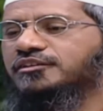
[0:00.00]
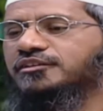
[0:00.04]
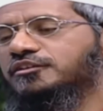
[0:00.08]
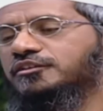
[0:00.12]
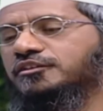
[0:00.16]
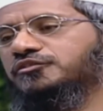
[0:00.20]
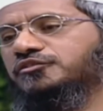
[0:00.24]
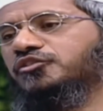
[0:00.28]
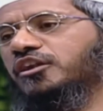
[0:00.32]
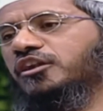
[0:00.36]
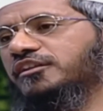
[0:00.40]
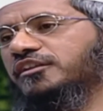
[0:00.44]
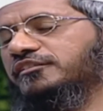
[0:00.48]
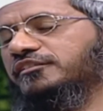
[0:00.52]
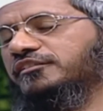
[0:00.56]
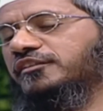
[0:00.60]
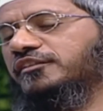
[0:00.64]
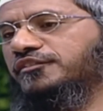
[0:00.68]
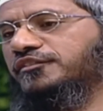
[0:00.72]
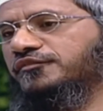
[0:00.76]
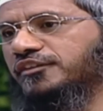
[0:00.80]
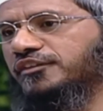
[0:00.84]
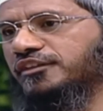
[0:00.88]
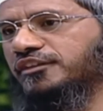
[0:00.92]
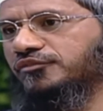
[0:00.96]
scholars give
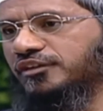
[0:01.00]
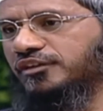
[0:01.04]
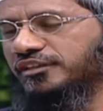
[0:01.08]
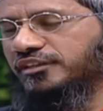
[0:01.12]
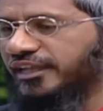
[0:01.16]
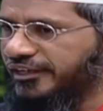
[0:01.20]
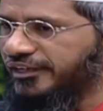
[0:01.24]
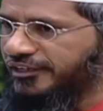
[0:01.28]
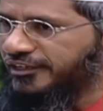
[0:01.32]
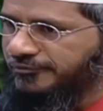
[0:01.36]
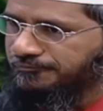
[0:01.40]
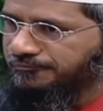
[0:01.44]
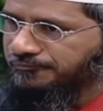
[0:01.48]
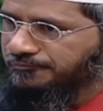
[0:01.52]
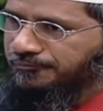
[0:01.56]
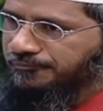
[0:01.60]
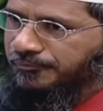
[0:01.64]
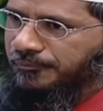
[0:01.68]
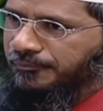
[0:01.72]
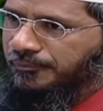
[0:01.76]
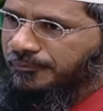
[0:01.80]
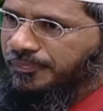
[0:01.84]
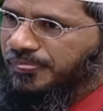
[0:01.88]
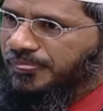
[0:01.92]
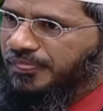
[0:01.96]
the fatwa that
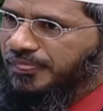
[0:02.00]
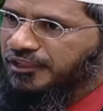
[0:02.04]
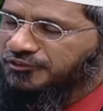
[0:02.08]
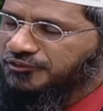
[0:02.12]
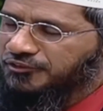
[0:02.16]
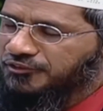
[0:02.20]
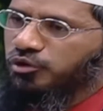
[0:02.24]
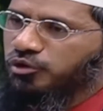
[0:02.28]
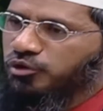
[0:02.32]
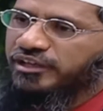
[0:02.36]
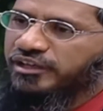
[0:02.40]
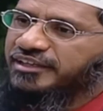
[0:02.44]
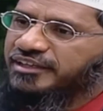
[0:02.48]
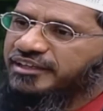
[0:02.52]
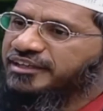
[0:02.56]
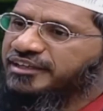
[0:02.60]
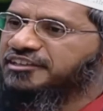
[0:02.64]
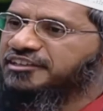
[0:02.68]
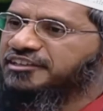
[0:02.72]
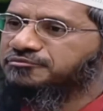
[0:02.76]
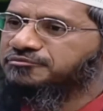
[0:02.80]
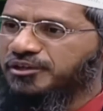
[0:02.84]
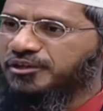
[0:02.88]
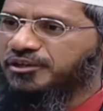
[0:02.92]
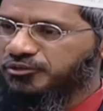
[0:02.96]
smoking
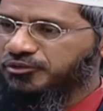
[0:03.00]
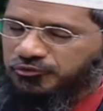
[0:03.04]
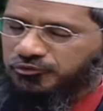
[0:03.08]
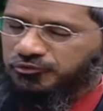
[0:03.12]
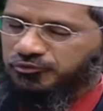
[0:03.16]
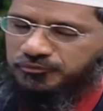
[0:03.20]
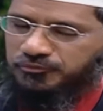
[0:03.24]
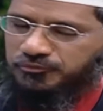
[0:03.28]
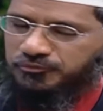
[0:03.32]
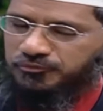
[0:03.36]
is makruh.